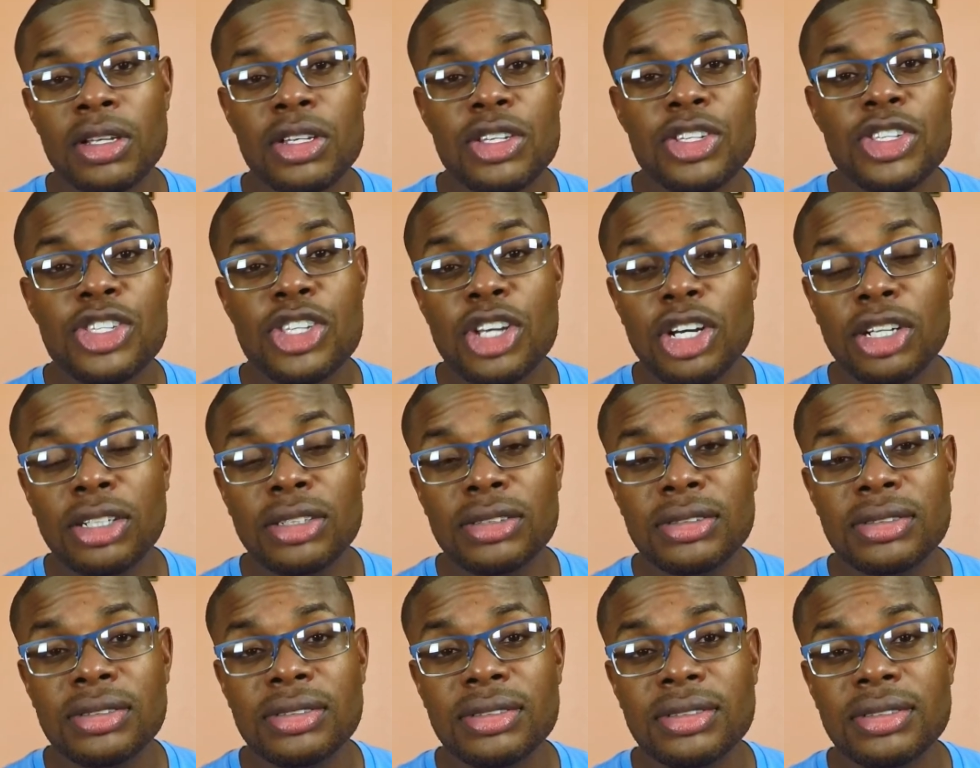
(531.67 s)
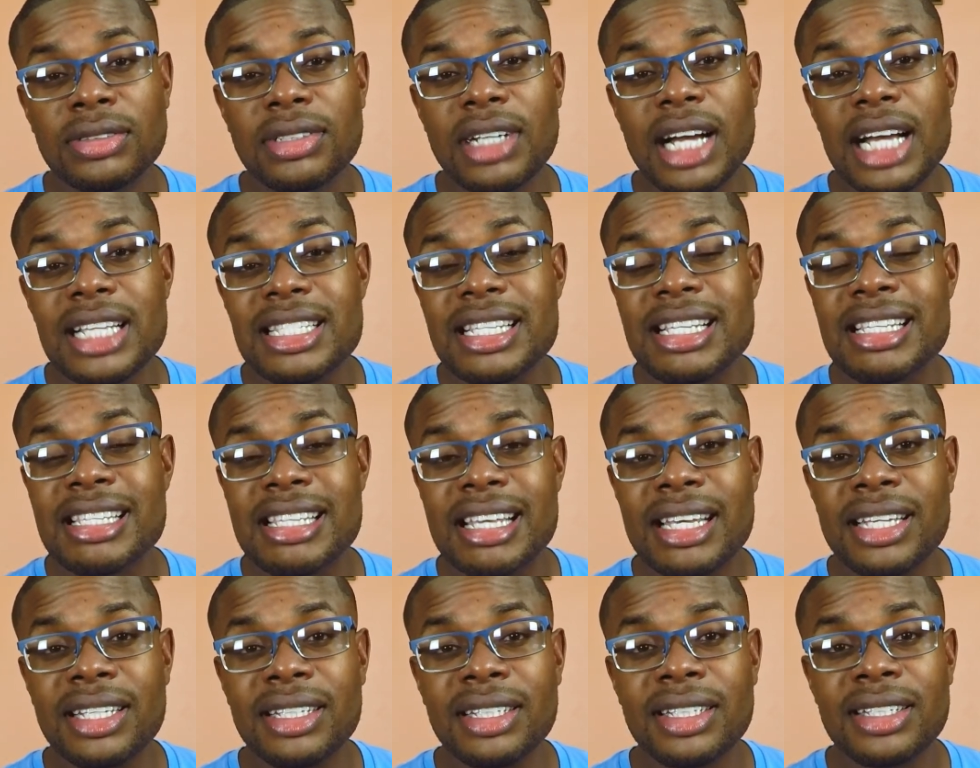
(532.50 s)
So, as I
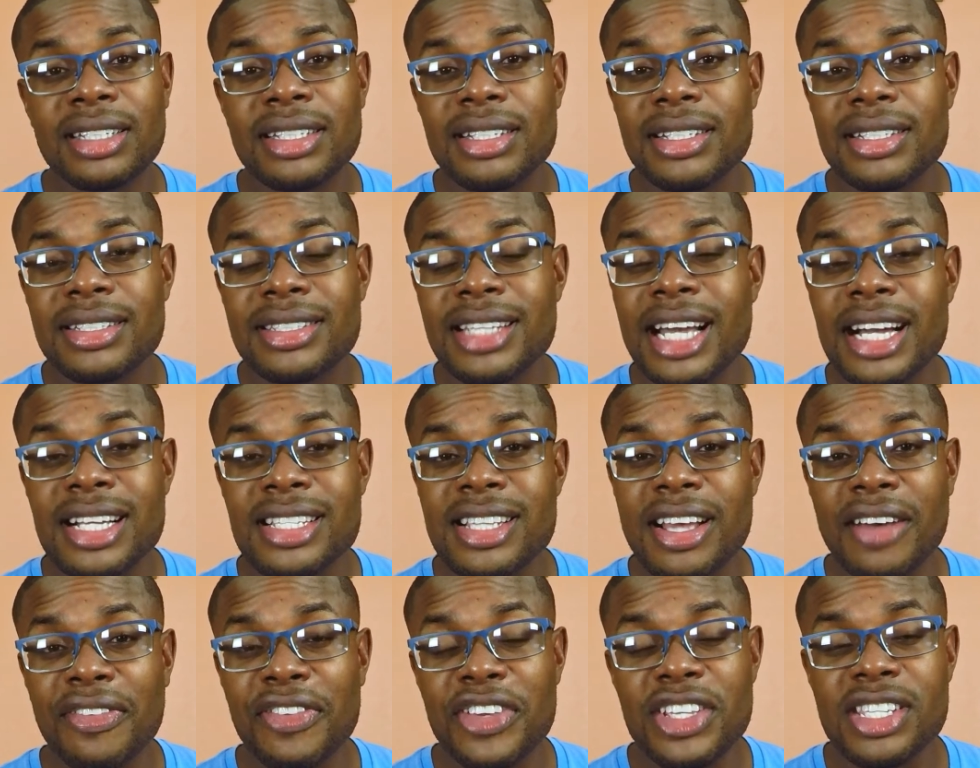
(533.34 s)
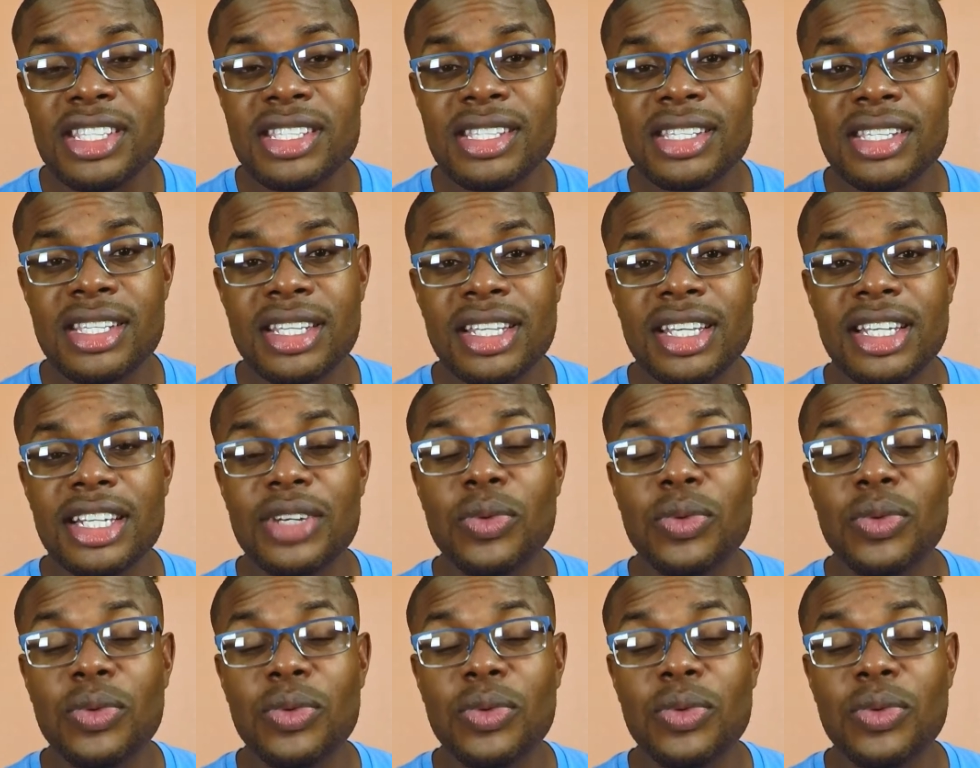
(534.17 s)
said, tax office